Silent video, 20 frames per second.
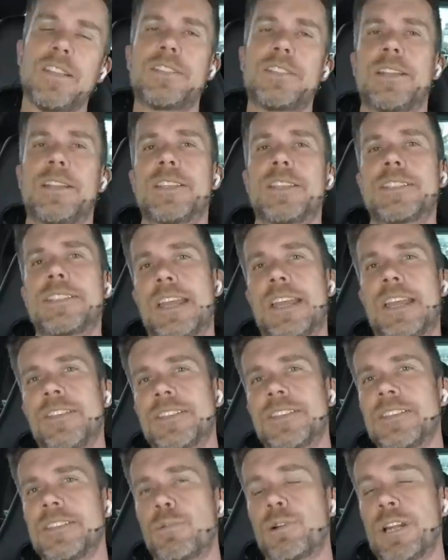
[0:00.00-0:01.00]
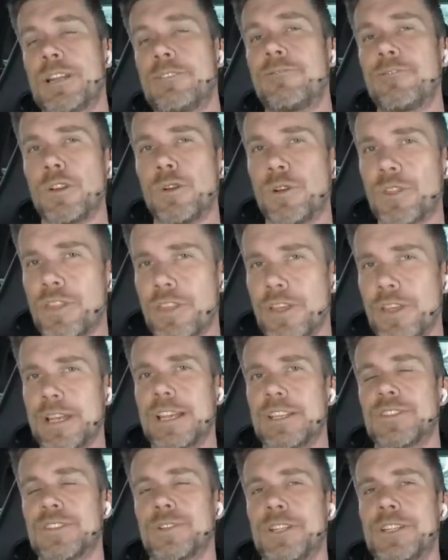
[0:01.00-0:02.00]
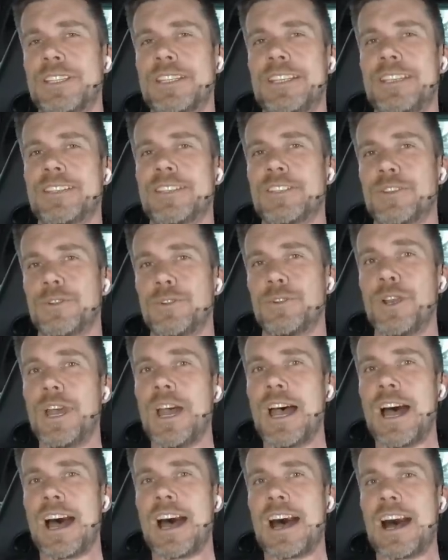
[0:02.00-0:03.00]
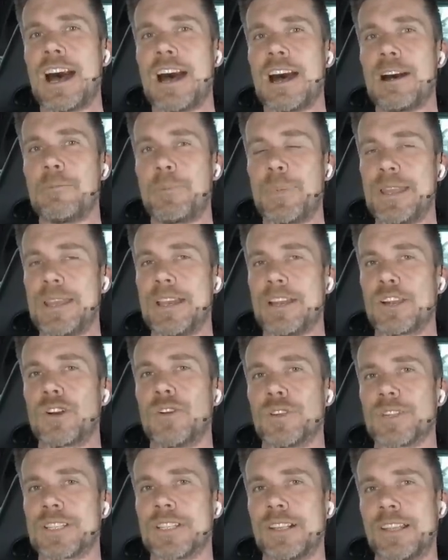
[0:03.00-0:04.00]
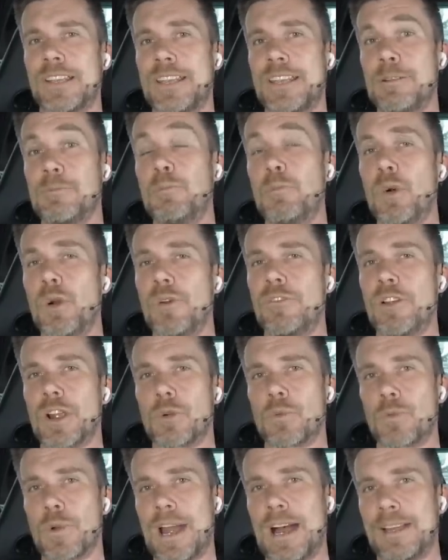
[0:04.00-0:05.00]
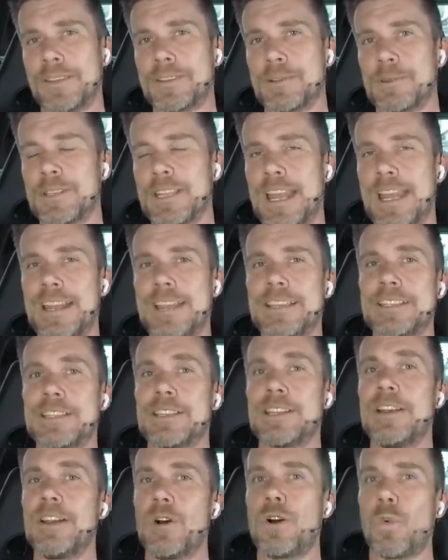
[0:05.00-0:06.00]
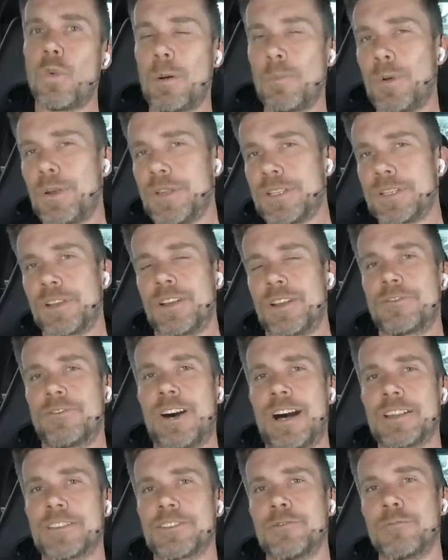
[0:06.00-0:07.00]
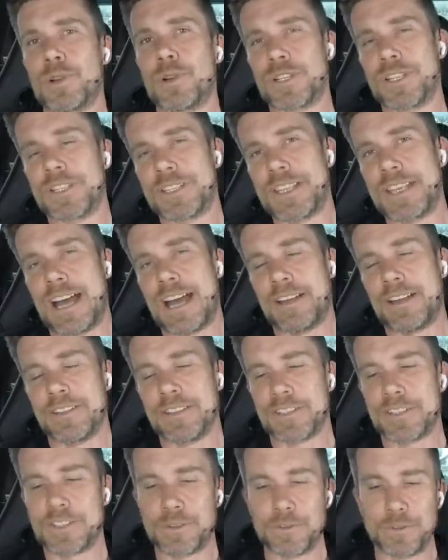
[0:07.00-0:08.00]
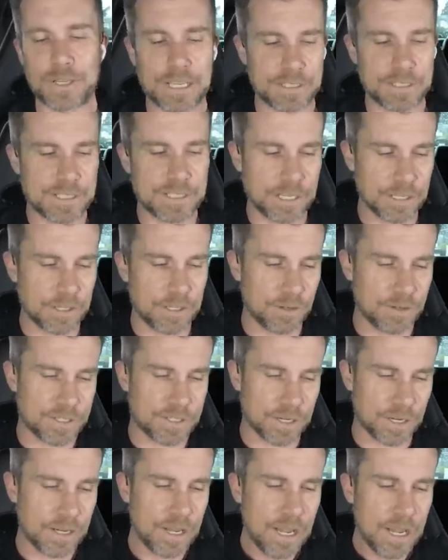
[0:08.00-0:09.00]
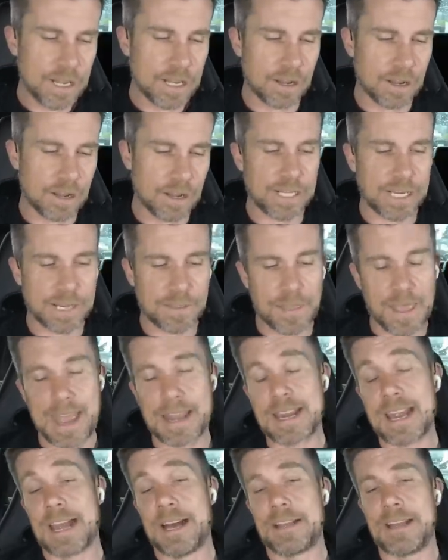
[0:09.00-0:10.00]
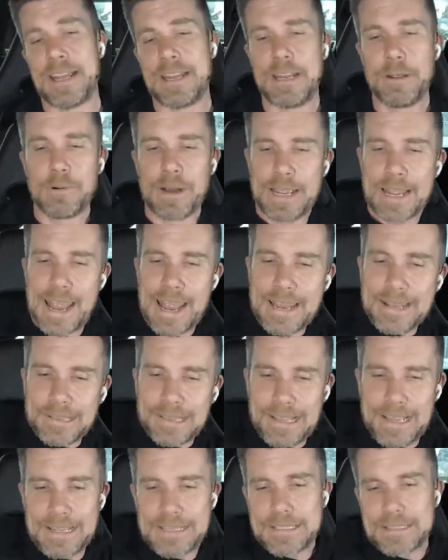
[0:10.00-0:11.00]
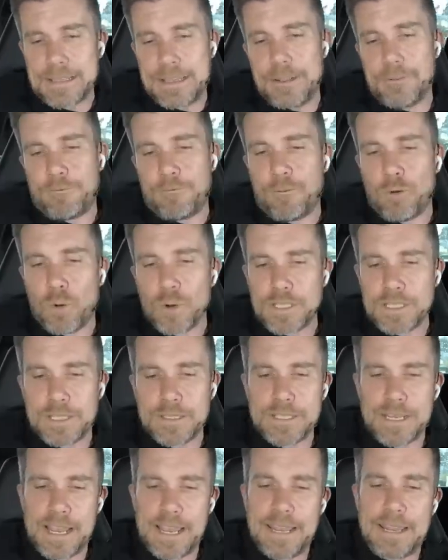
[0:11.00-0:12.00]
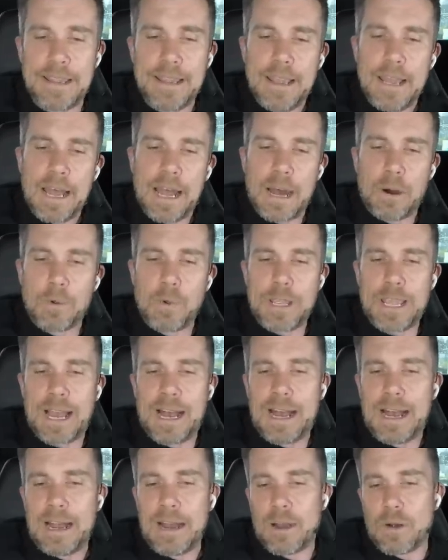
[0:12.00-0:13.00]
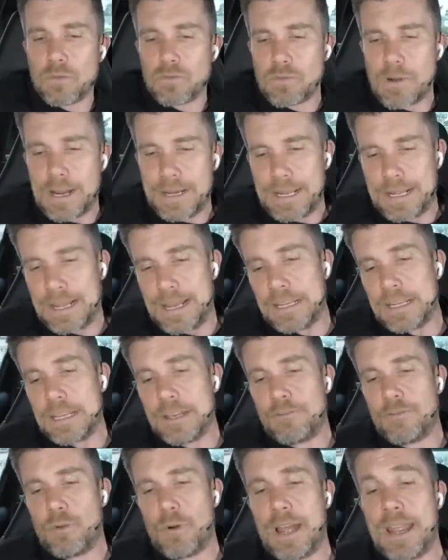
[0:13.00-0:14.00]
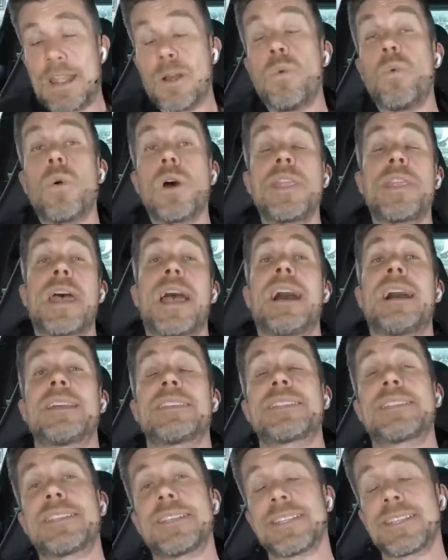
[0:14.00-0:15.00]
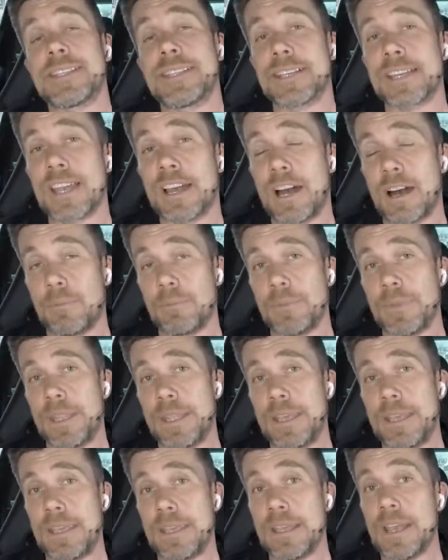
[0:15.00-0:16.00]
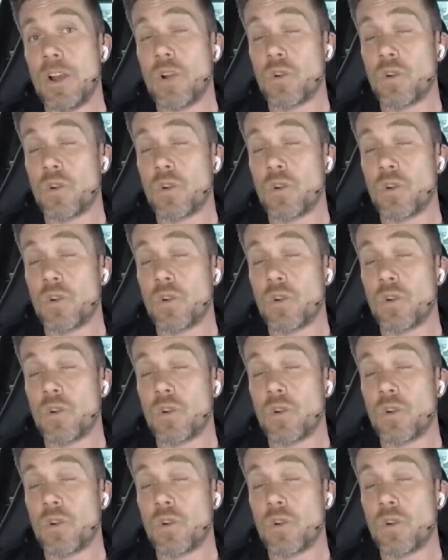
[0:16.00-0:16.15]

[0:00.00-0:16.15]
need to understand this is a pretty fluid thing. It sort of tends to be constantly moving around as one person goes faster and pushes the others to continue, so go and check that out anyway. And lastly for today, we are running a giveaway giveaway with our sister company